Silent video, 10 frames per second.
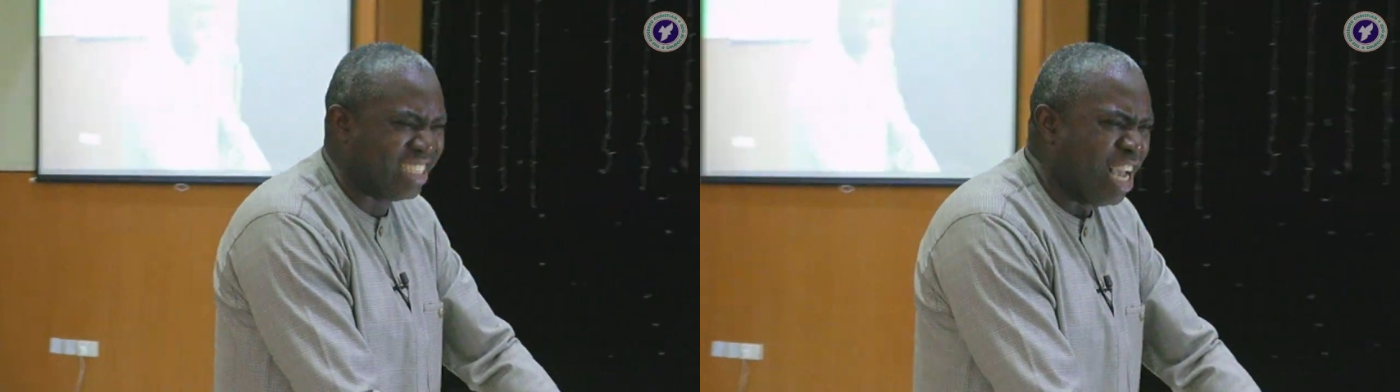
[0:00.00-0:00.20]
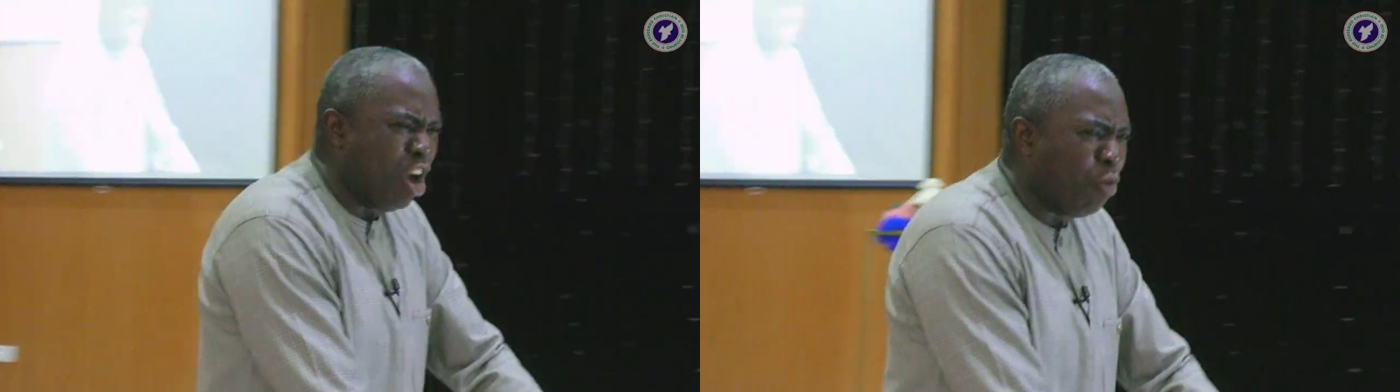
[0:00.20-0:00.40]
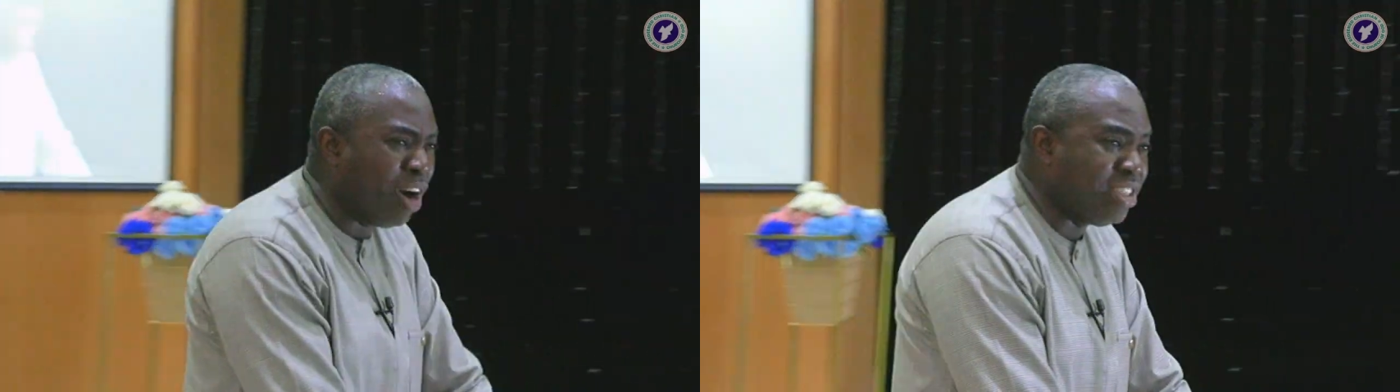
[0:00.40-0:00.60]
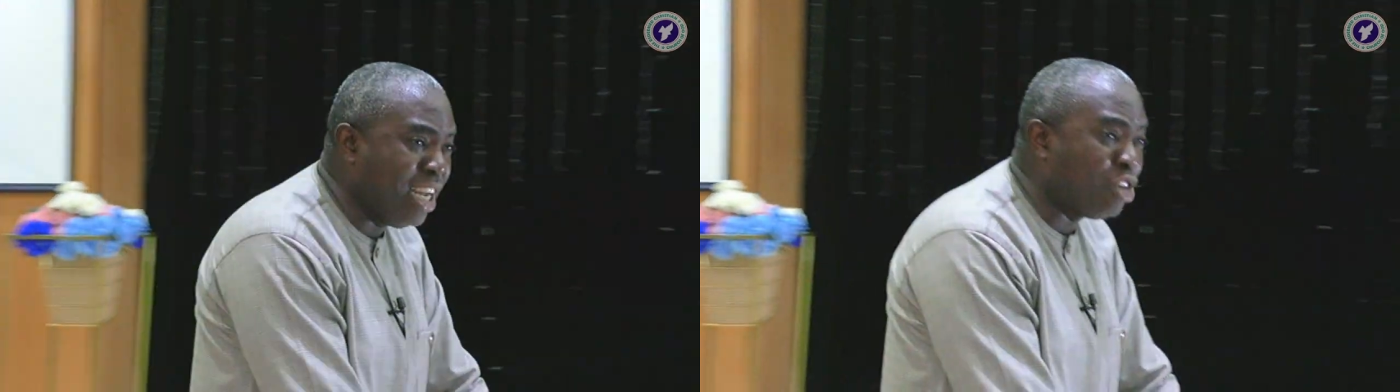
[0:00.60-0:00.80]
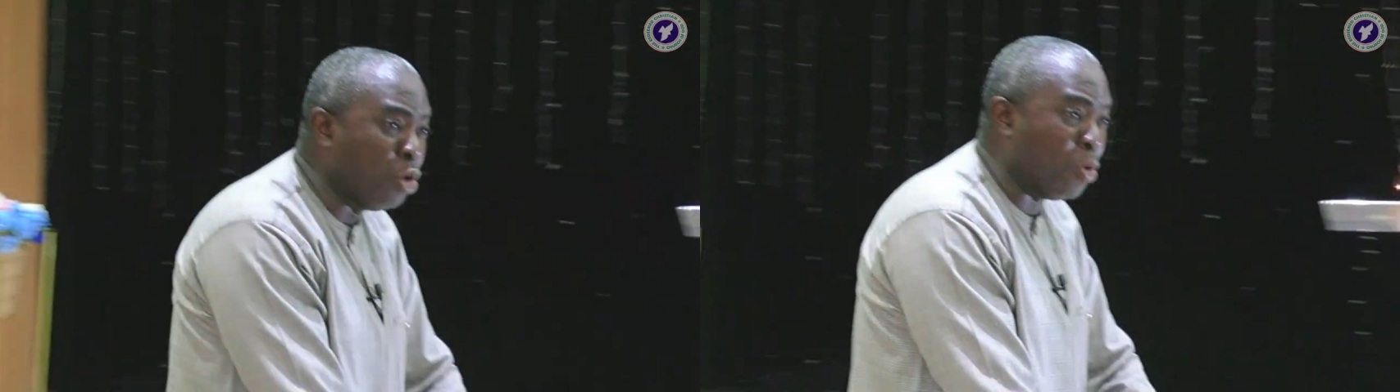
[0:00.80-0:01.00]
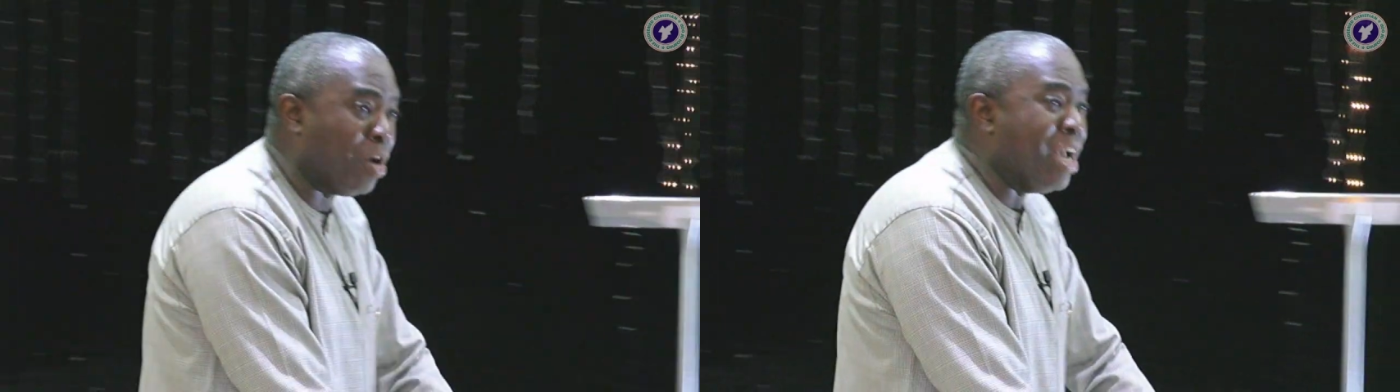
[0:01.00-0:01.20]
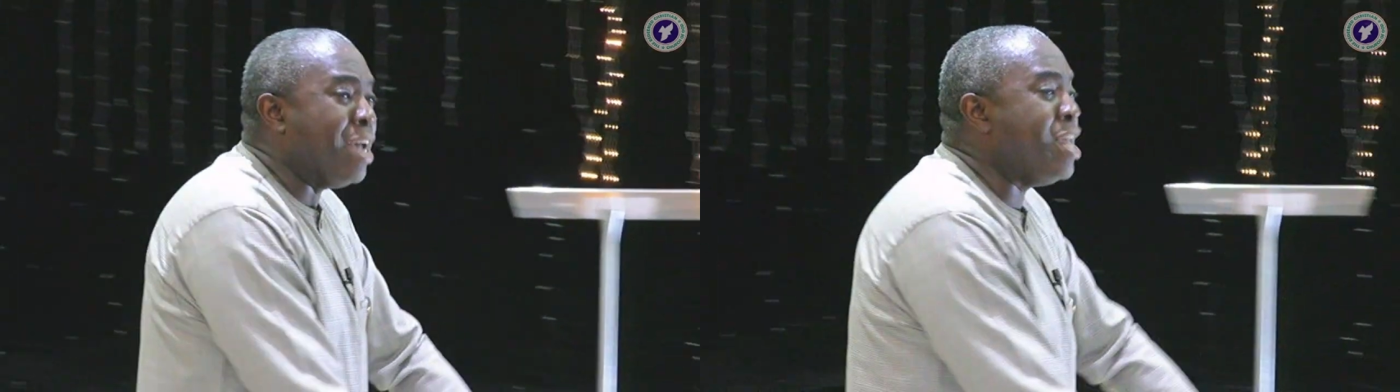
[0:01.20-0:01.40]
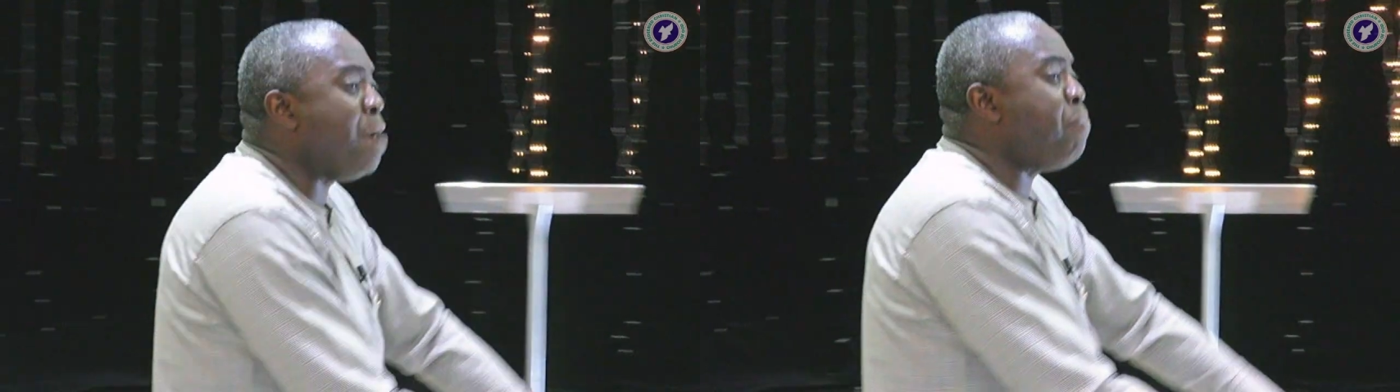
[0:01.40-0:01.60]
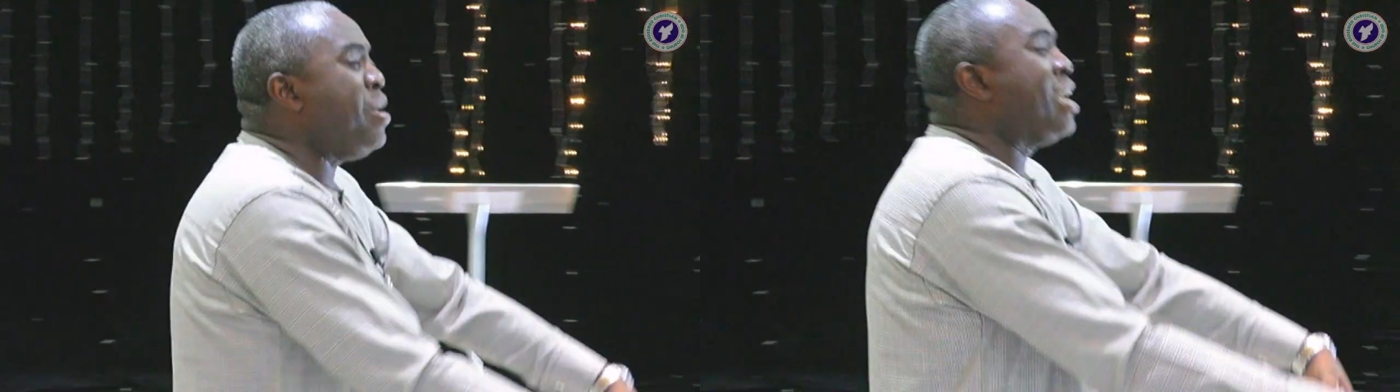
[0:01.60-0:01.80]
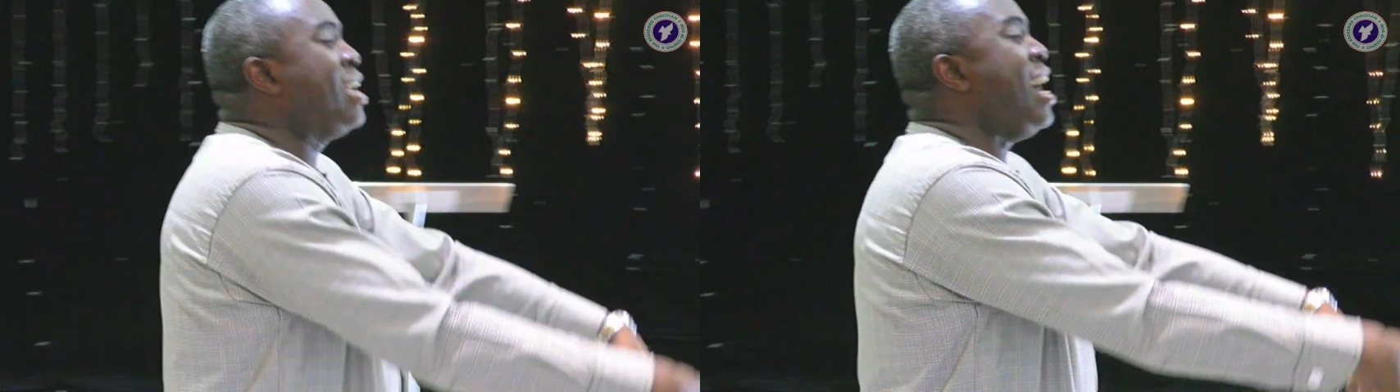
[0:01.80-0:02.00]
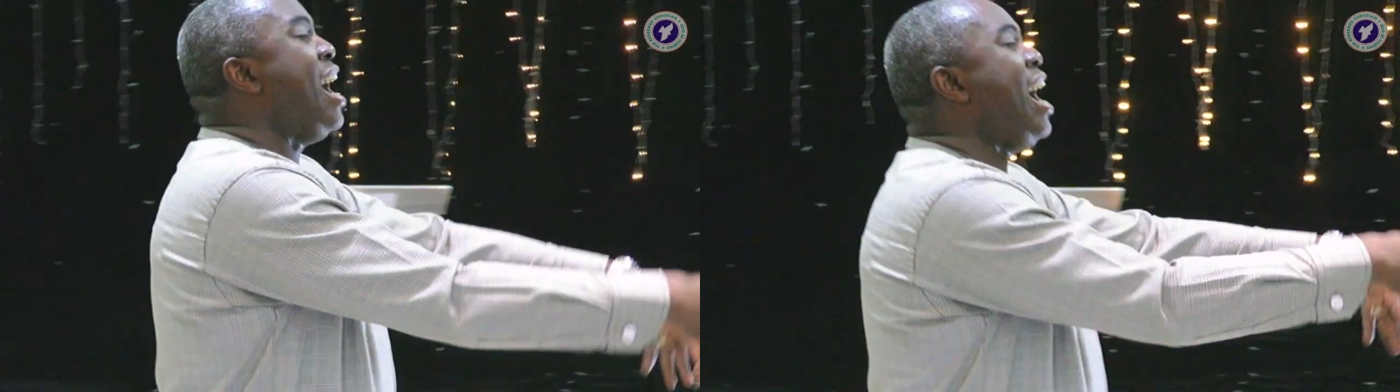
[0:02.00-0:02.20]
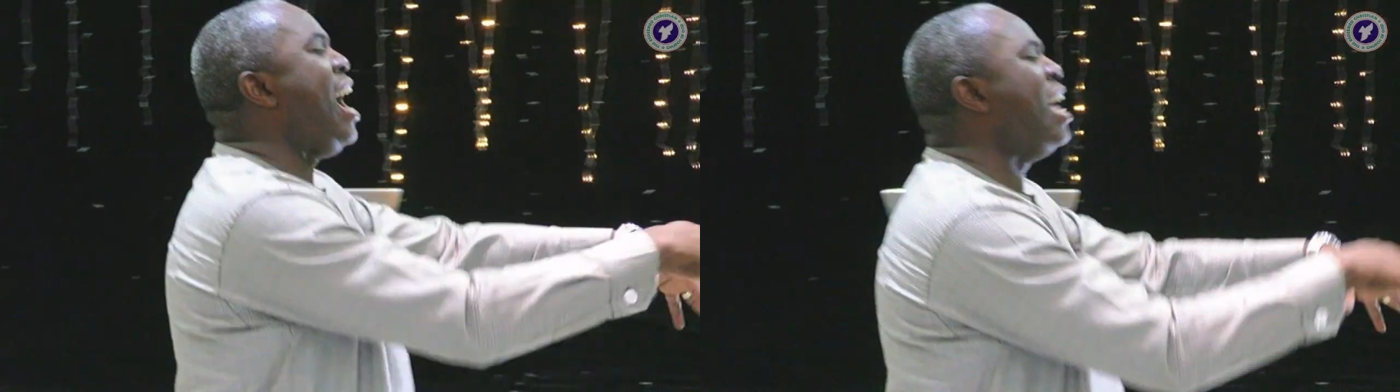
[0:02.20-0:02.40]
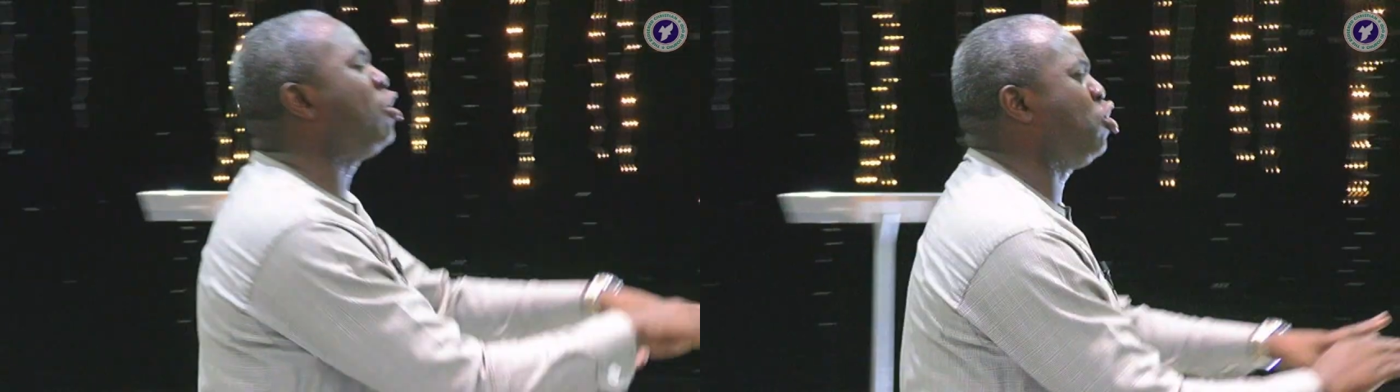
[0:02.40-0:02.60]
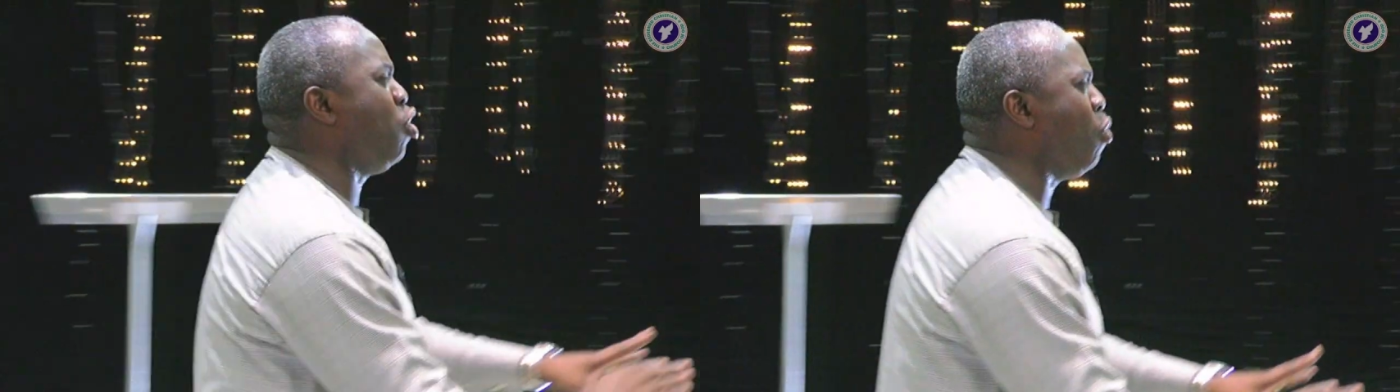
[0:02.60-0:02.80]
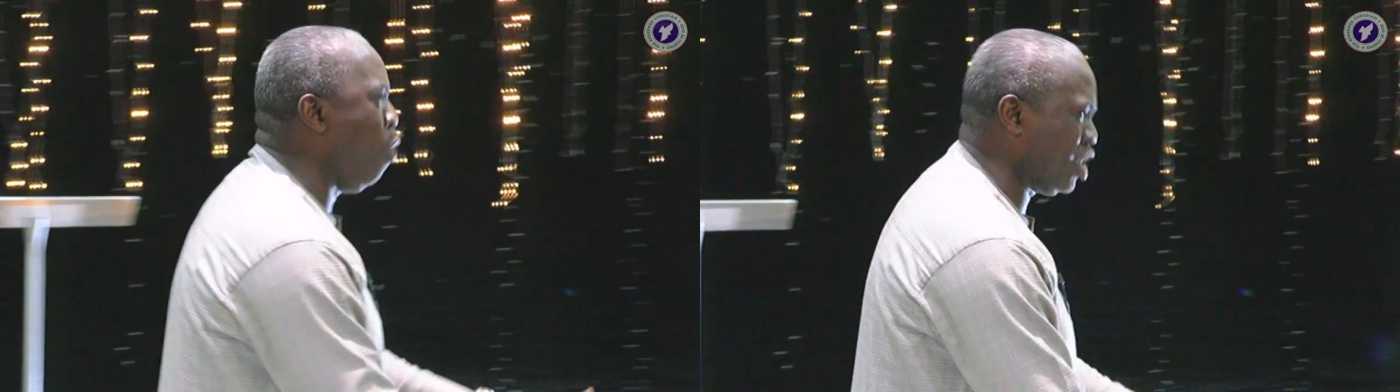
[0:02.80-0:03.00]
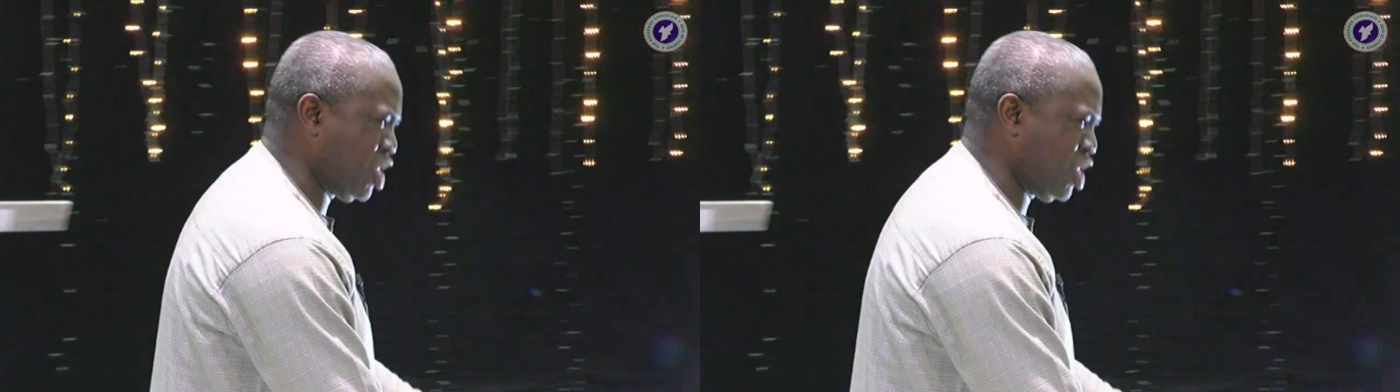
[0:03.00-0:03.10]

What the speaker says: what did they do? They began to worship